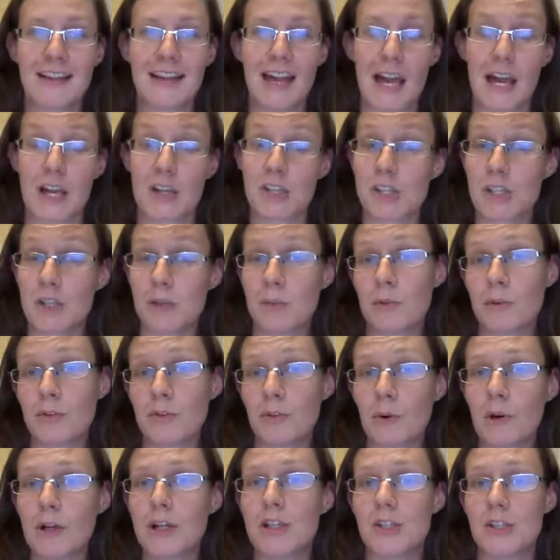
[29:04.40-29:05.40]
Action number
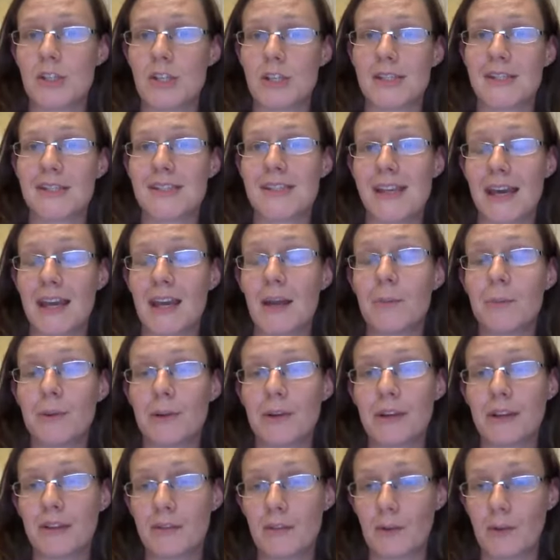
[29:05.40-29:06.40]
4 is just set up
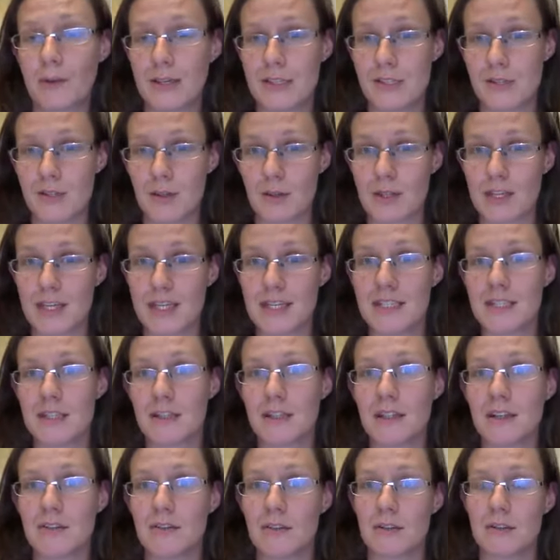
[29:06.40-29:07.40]
your giveaway so that it
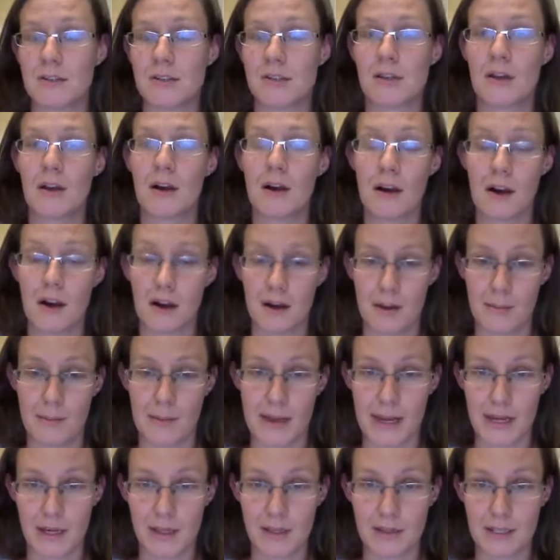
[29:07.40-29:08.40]
delivers
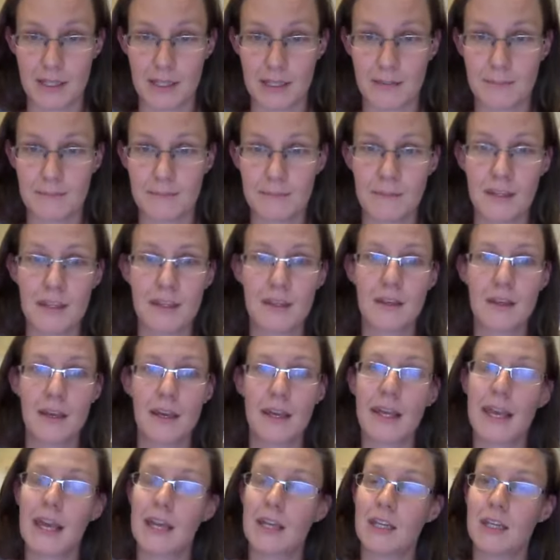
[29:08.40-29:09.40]
automatically.
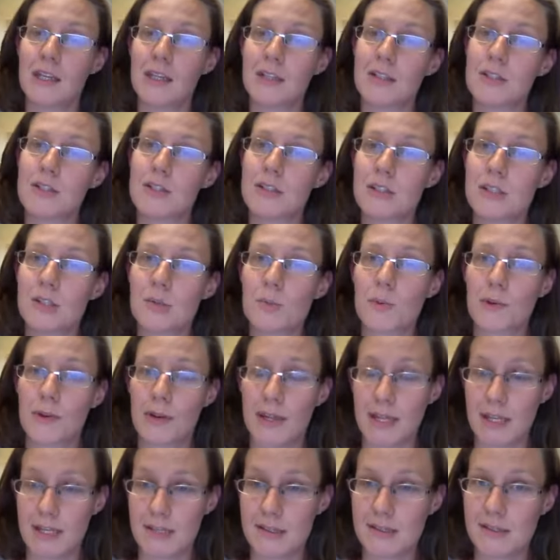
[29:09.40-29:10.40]
Again, you can do this
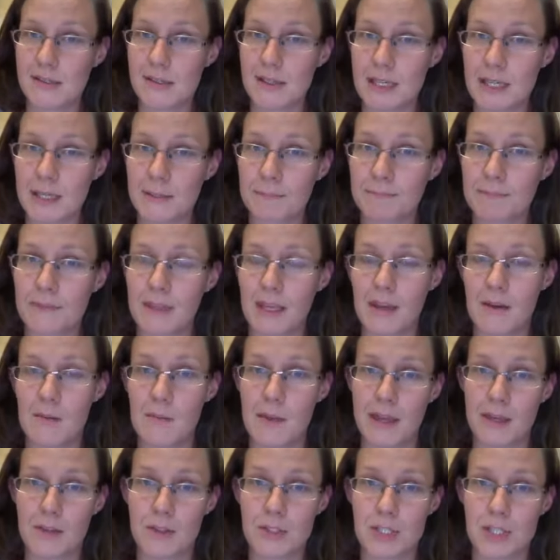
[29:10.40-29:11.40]
pretty easily in
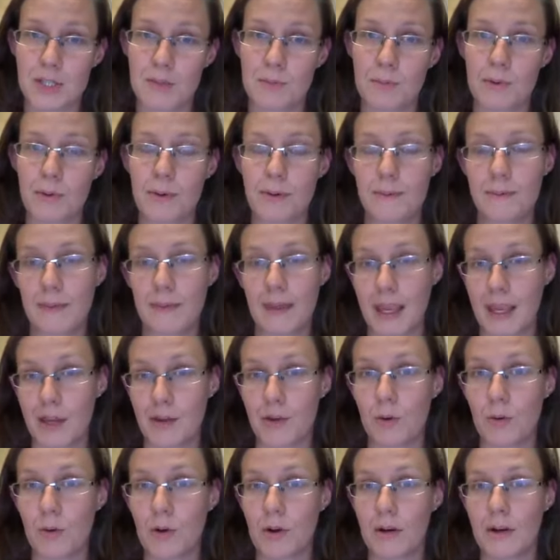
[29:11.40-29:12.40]
MailChimp
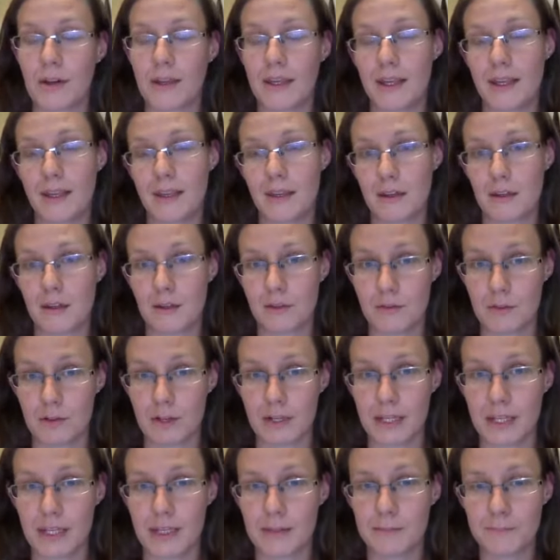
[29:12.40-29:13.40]
and or in
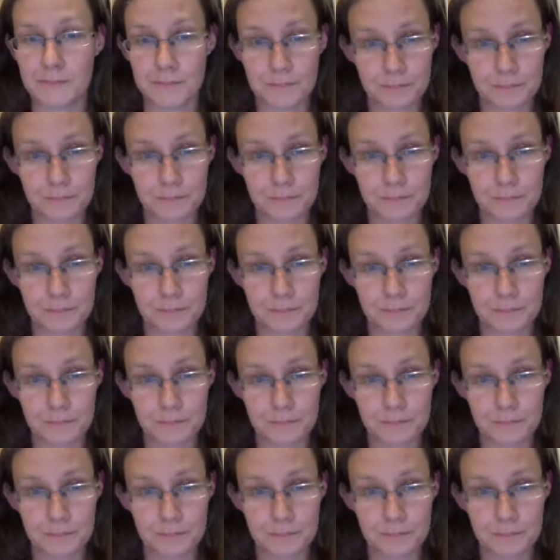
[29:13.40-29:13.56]
ConvertKit.